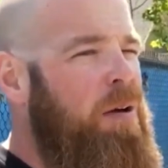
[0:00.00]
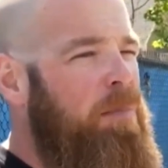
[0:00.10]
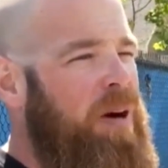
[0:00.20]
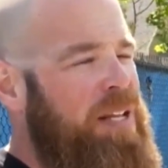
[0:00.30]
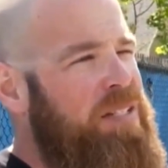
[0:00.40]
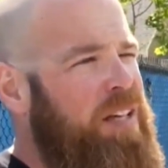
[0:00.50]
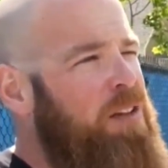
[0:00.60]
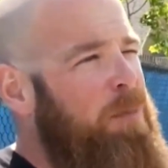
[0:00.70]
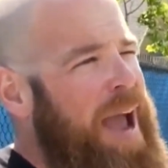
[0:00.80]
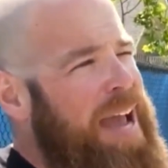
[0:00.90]
But instead
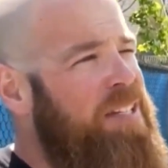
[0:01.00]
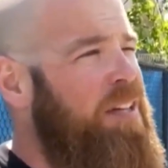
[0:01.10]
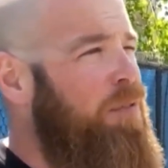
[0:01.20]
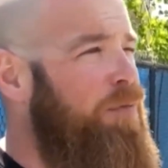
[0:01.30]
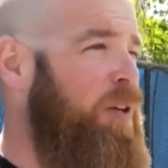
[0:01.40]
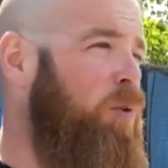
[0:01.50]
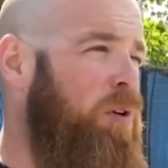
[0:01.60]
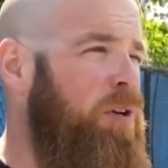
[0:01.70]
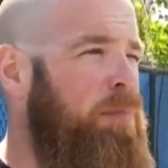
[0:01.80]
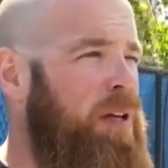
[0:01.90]
of passing a
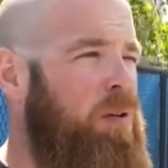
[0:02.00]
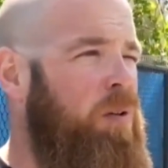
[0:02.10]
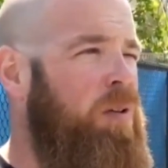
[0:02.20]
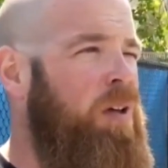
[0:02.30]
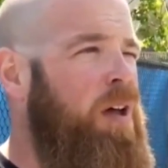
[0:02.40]
feel-good bill,